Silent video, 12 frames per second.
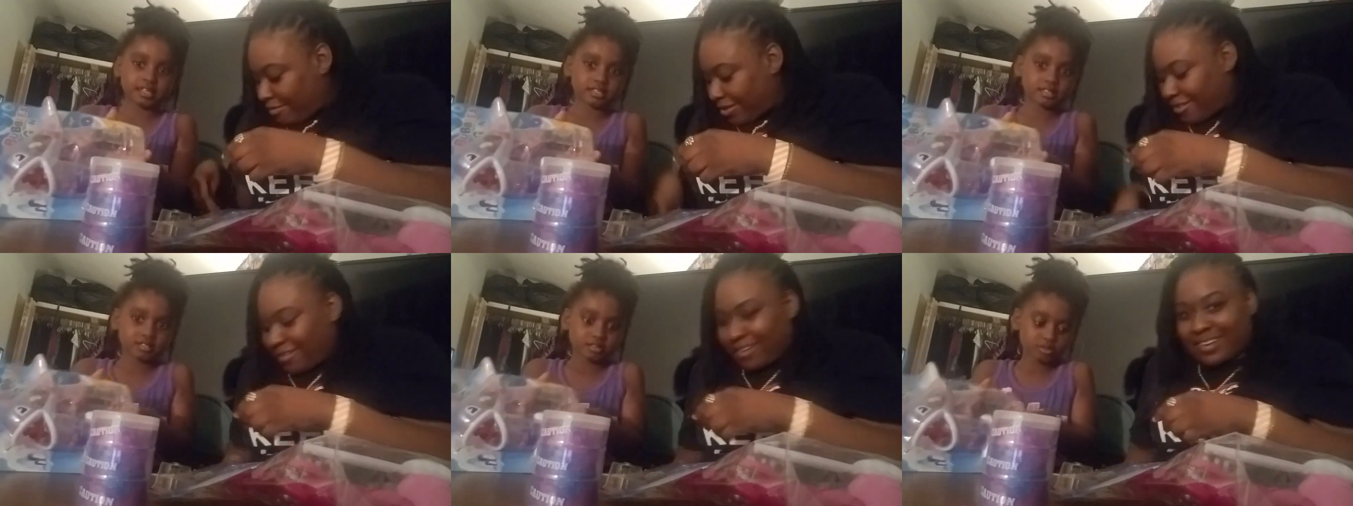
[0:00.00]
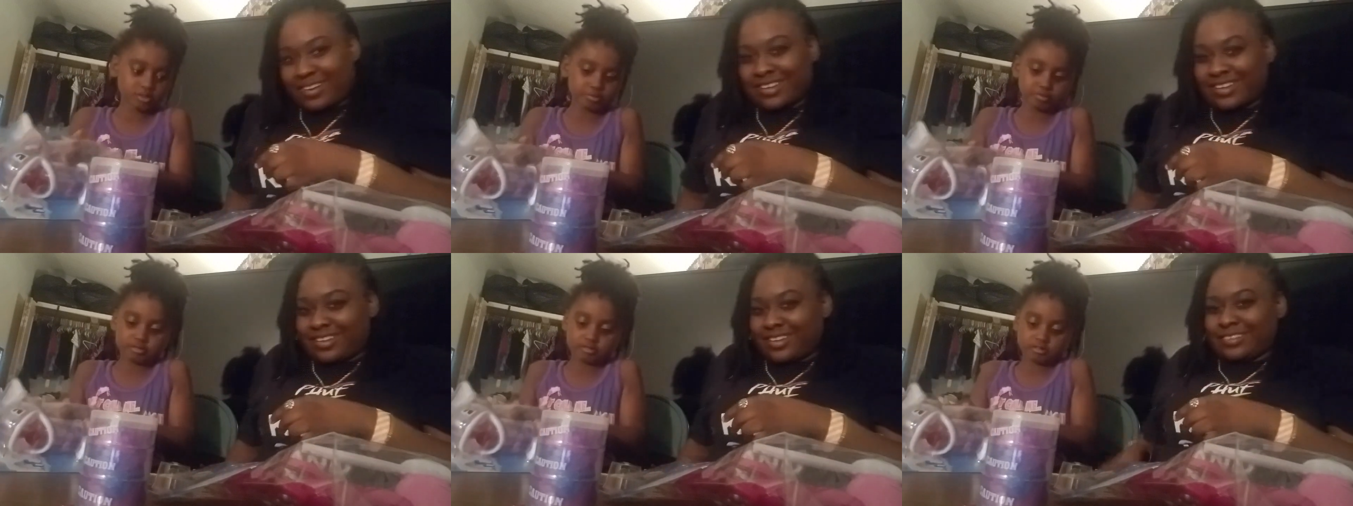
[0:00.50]
Speaker 1: Oh my God.
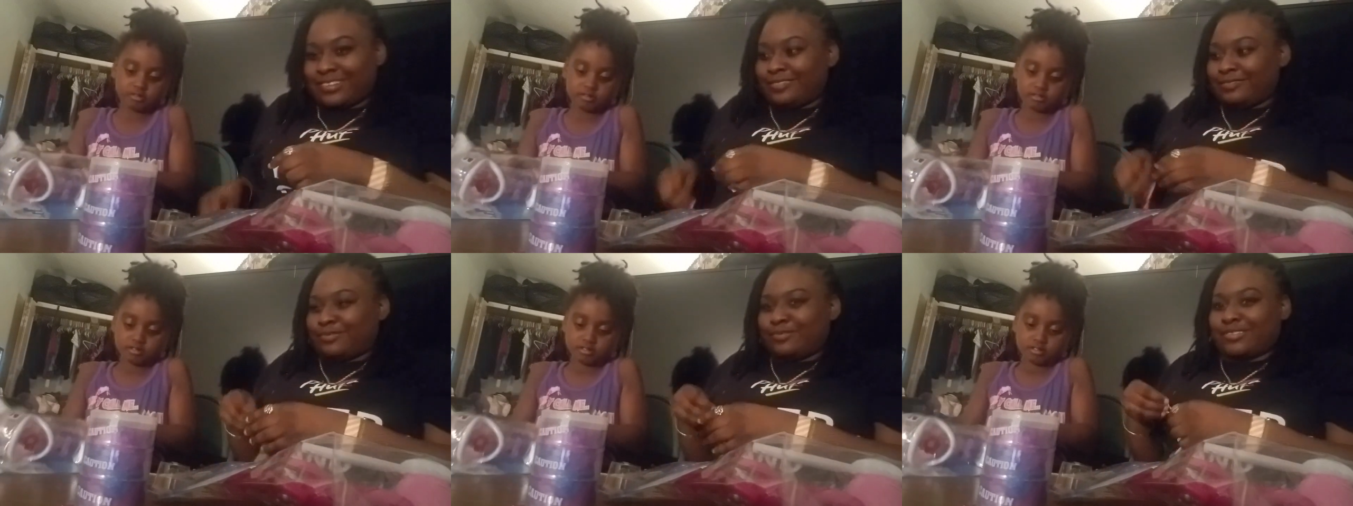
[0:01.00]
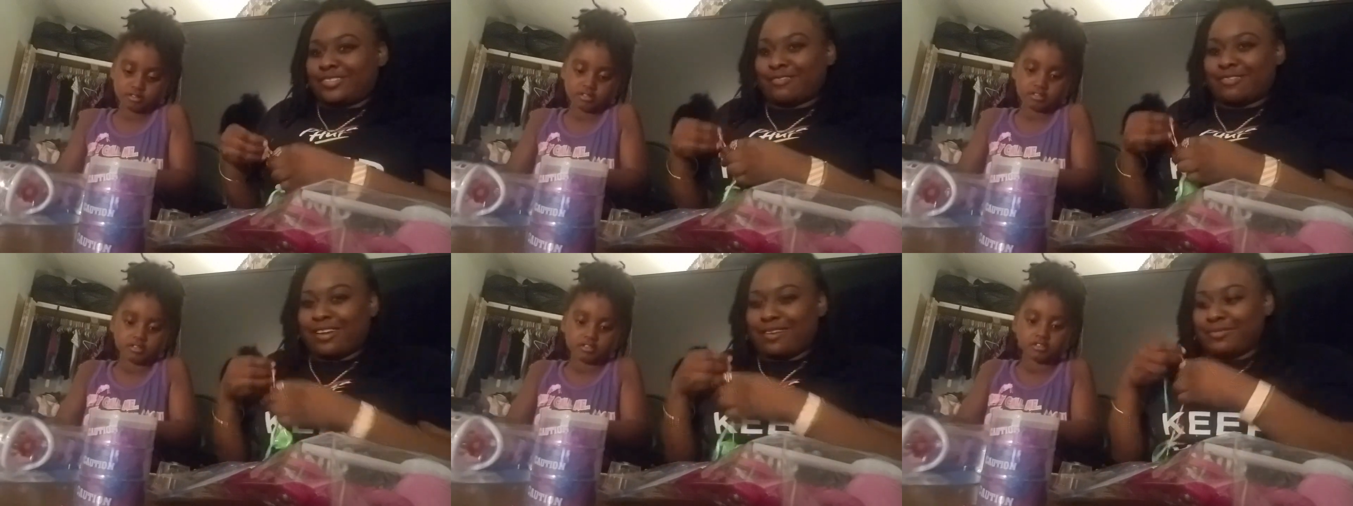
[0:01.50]

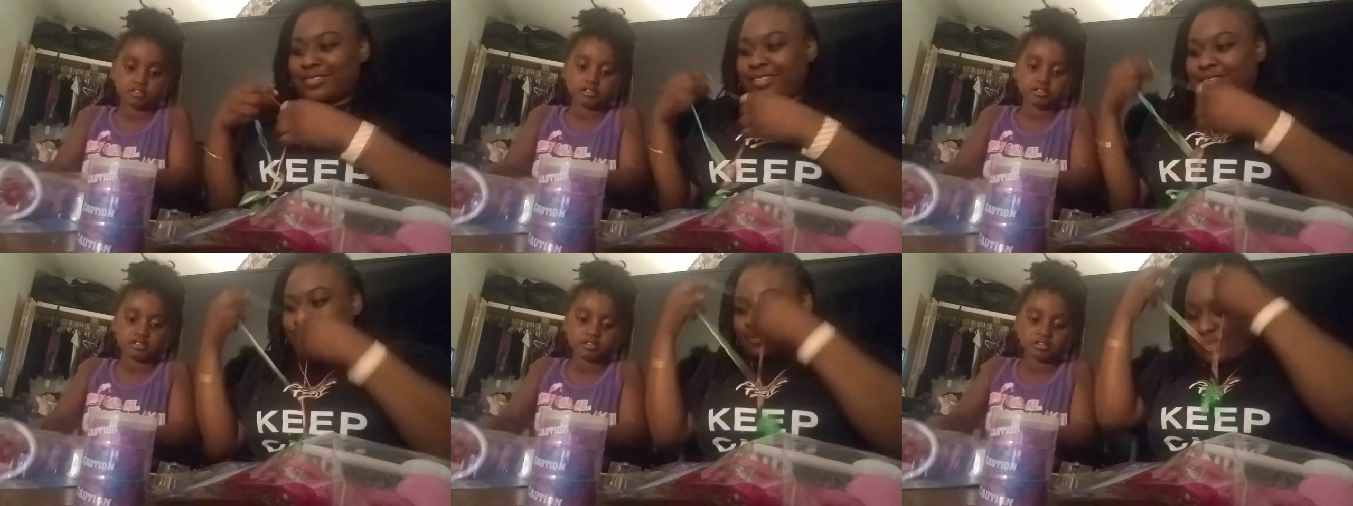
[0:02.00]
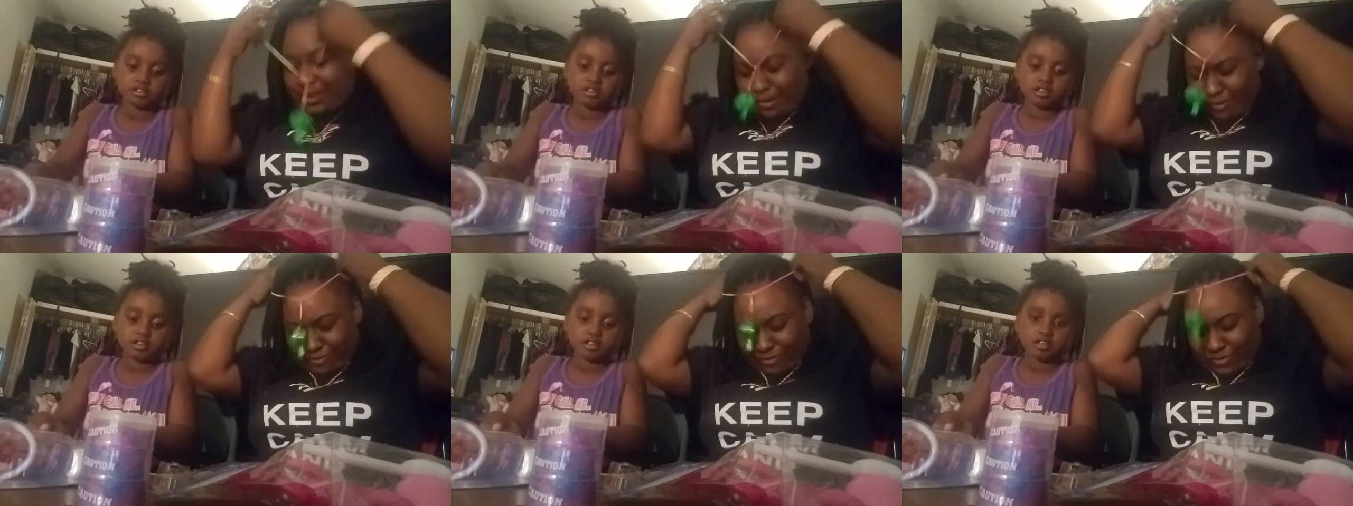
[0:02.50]
So clumsy.
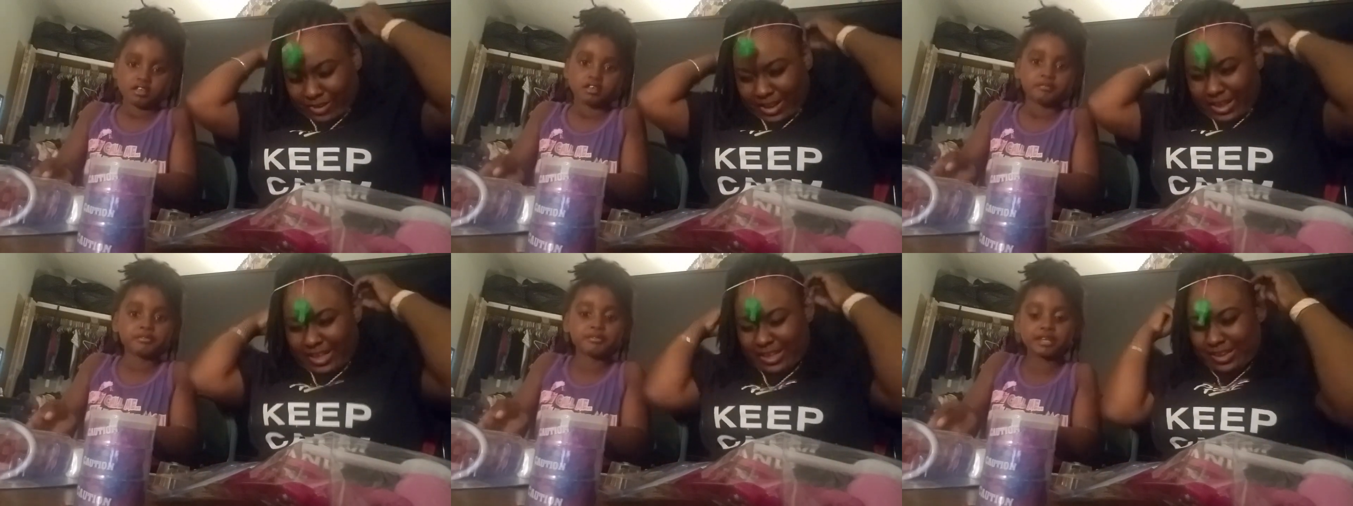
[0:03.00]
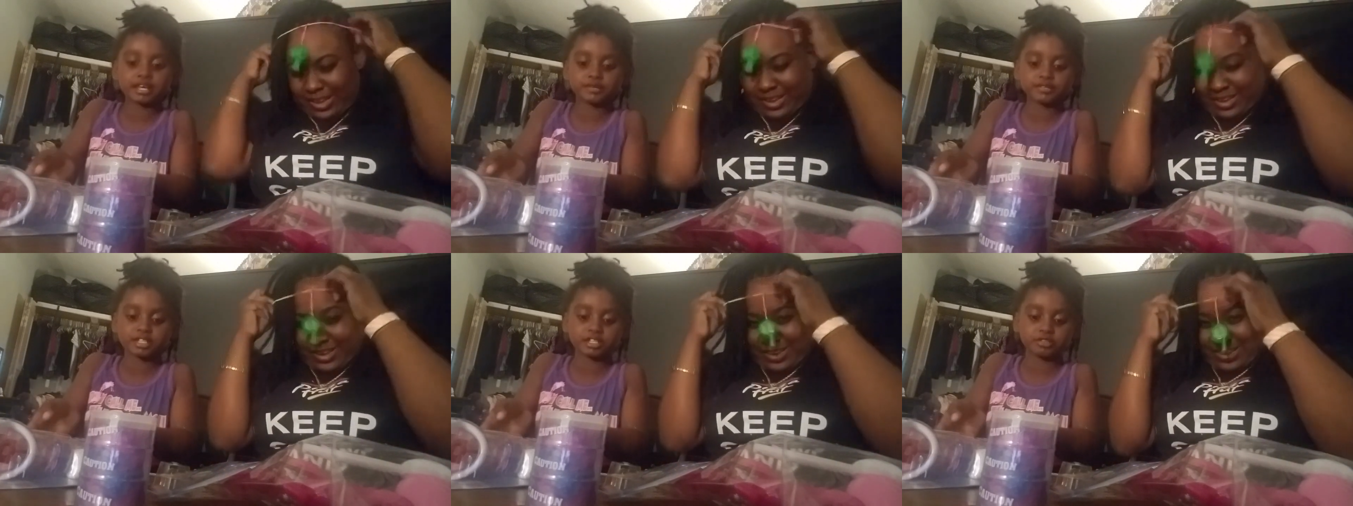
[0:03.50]
All right. Okay,
Speaker 2: next
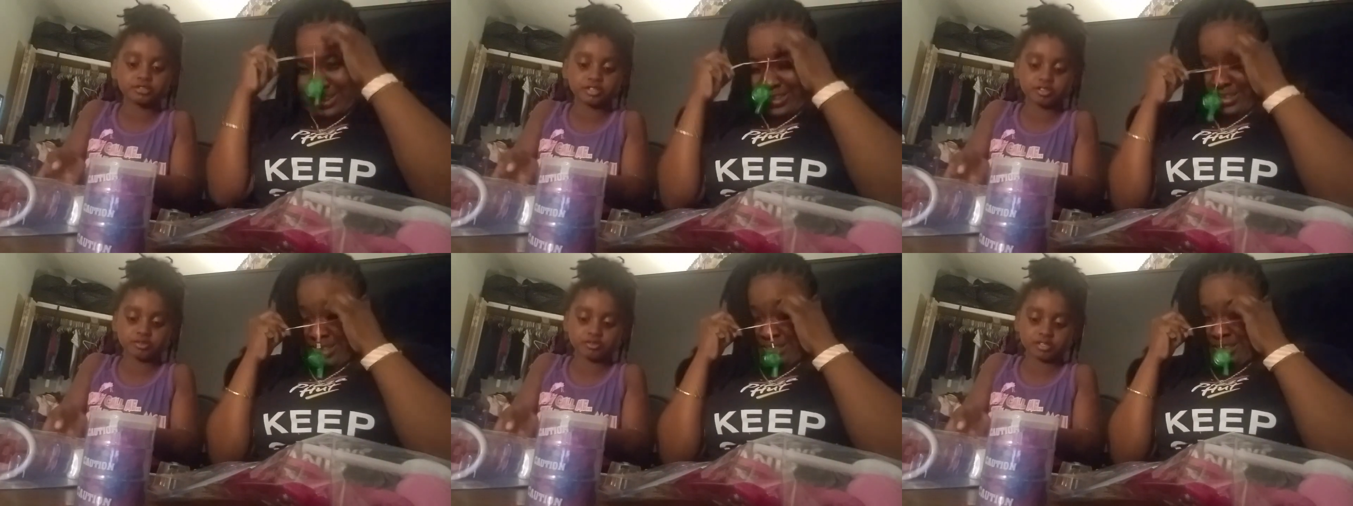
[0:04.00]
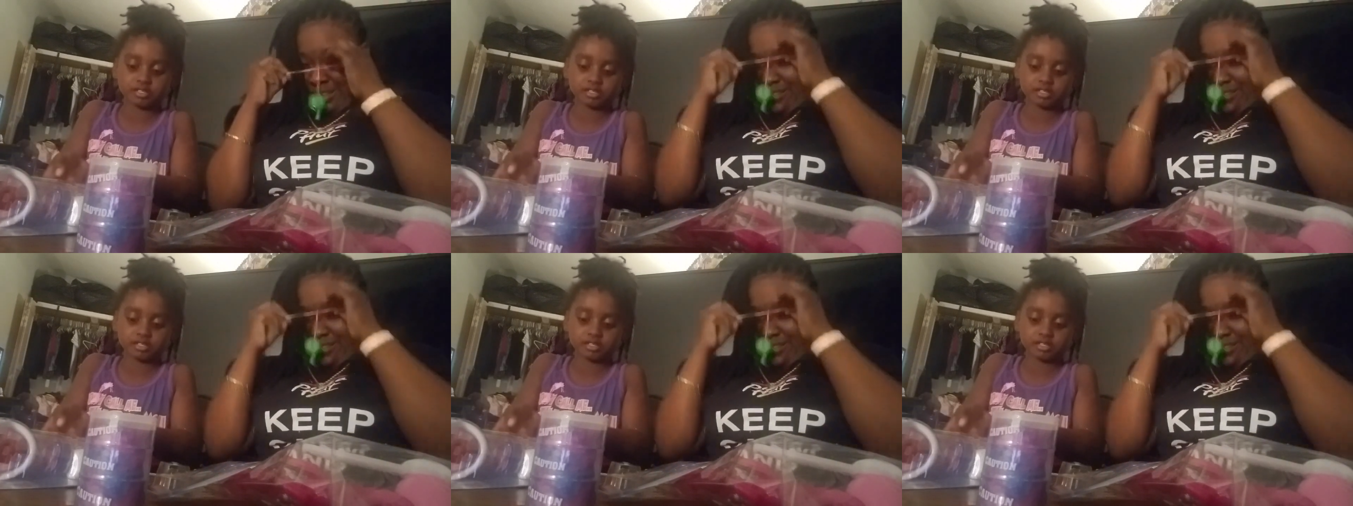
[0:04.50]
we can do this one.